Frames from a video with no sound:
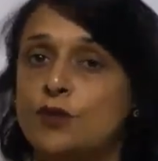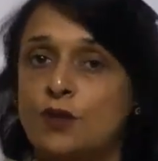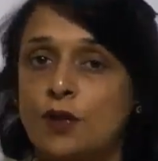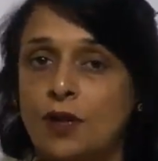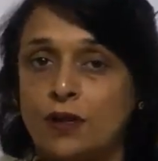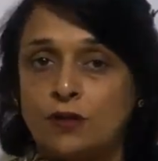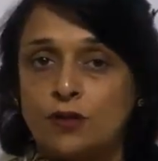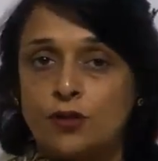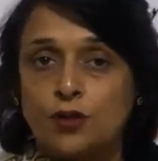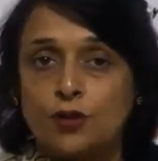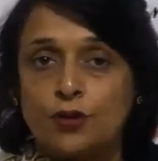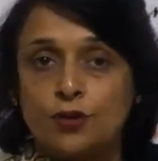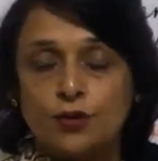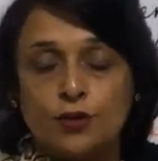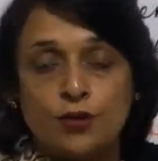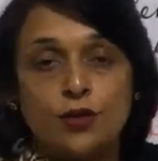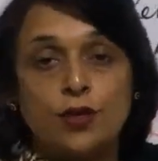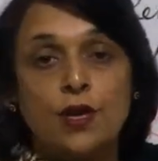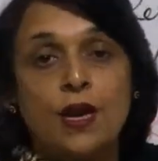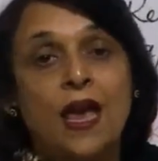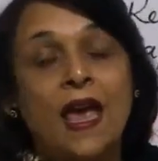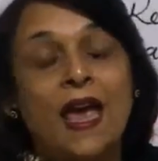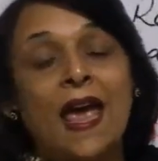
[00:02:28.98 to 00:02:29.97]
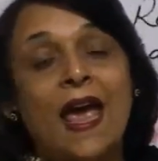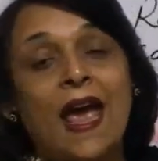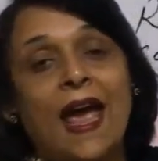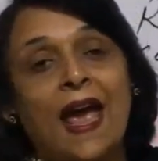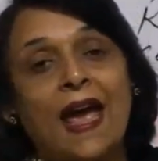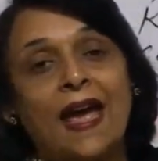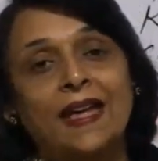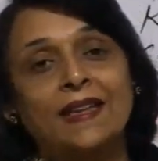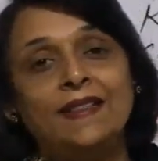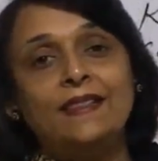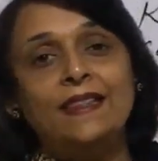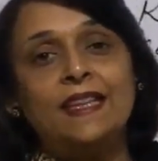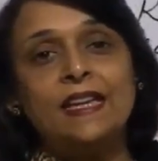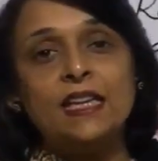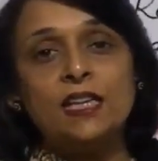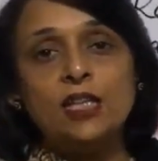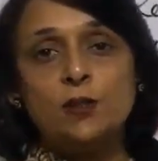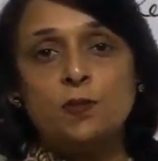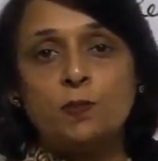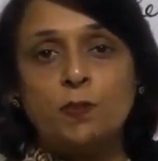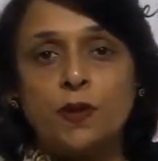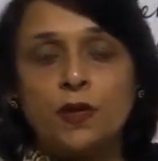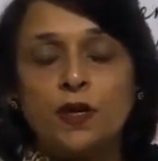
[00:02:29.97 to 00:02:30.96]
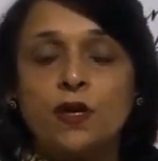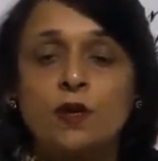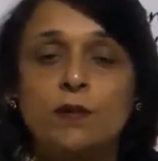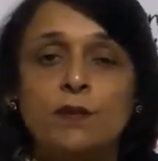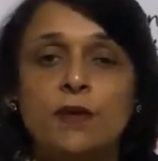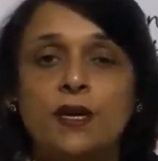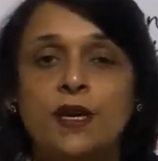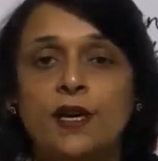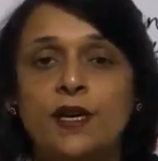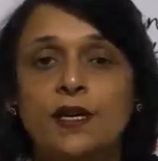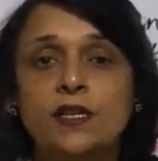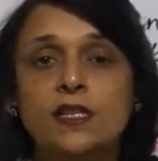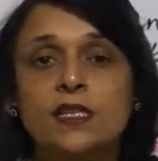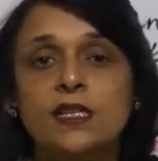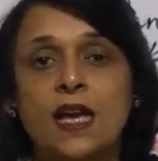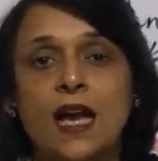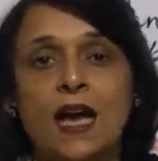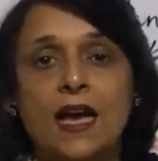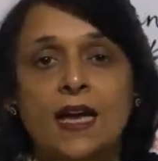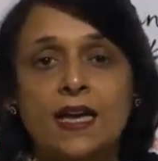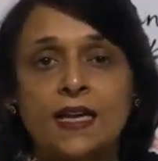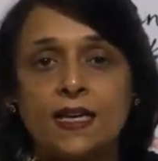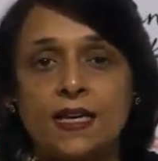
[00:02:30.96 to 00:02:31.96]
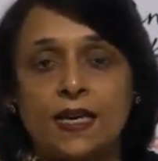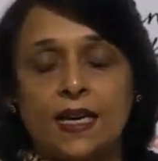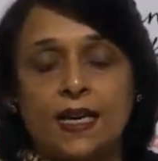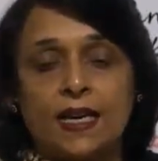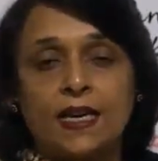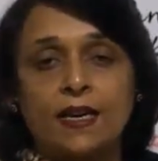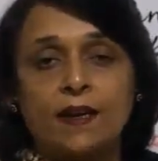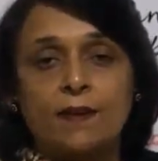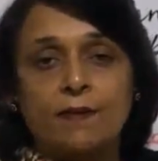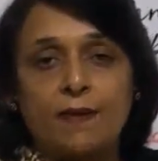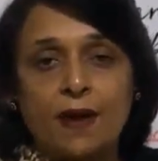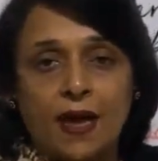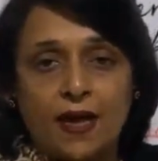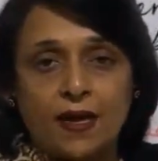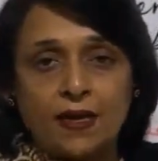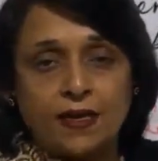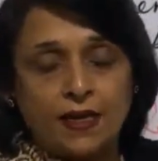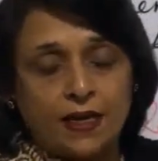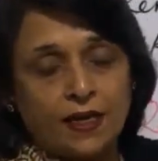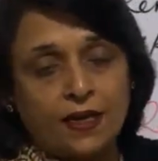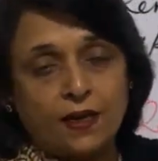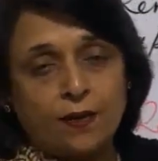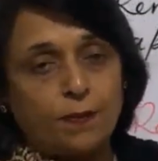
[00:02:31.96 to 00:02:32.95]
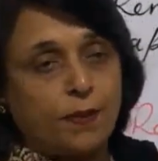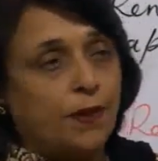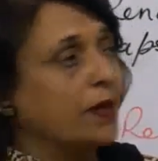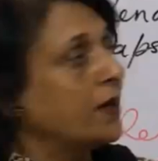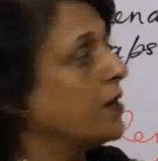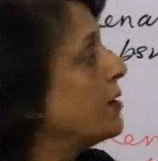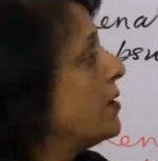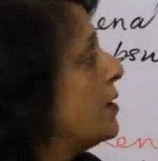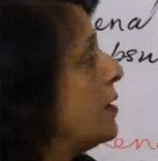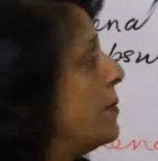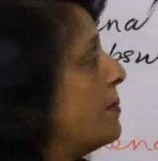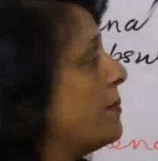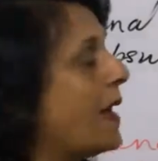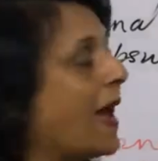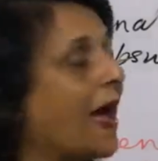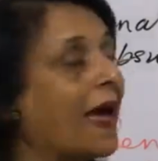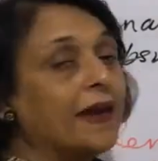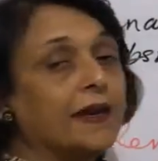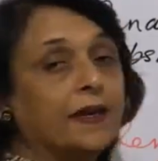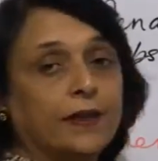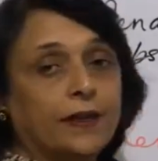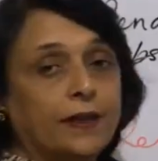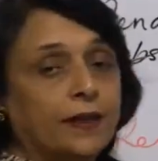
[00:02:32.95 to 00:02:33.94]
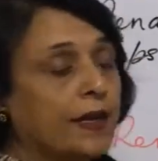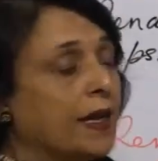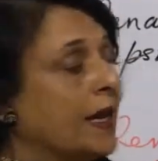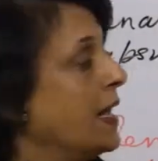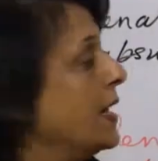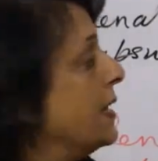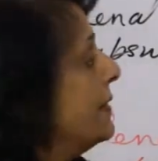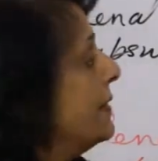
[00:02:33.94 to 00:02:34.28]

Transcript: structures. And these pyramids are in a particular manner.